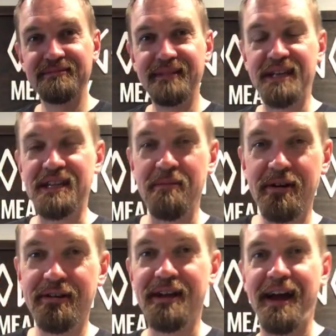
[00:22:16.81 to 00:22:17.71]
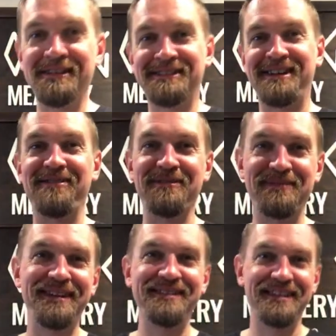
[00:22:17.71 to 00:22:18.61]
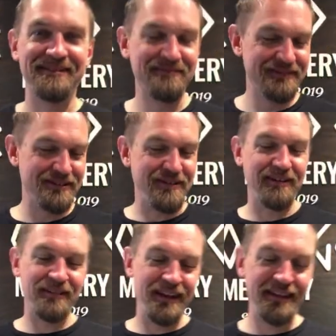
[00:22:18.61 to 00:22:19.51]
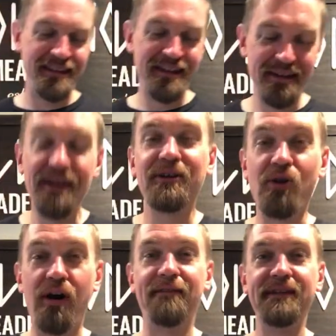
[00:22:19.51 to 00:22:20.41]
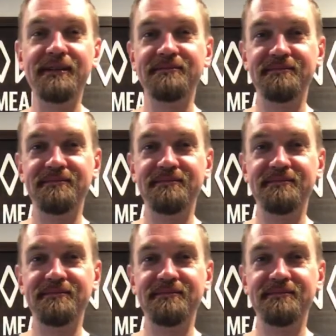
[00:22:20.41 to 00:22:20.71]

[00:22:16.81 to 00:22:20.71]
Next time I go to Costco, I'm getting the Kirkland coffee.